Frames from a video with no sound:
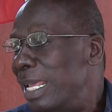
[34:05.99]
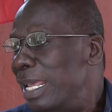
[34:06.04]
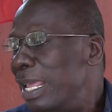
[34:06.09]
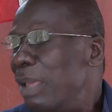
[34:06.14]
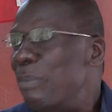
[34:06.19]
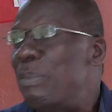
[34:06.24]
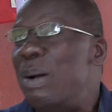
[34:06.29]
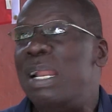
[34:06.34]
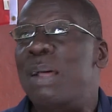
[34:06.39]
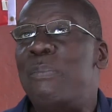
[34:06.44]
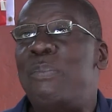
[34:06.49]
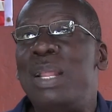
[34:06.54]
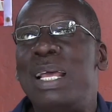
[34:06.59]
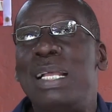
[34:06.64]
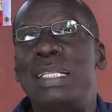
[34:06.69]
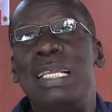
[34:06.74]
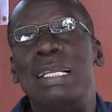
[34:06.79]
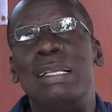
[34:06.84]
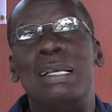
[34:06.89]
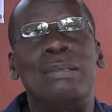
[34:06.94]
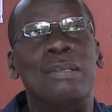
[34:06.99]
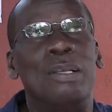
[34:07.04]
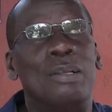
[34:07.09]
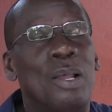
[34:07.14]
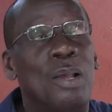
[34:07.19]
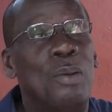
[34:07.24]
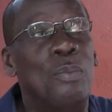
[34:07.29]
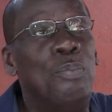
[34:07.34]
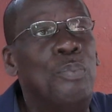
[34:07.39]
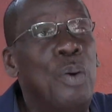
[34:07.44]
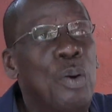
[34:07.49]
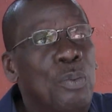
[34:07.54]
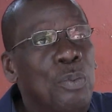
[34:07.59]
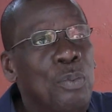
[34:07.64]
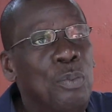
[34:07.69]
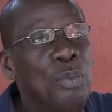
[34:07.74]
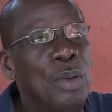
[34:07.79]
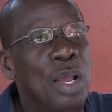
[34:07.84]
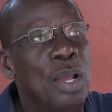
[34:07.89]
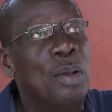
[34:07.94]
He might play a thing as a
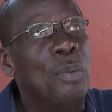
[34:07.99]
pum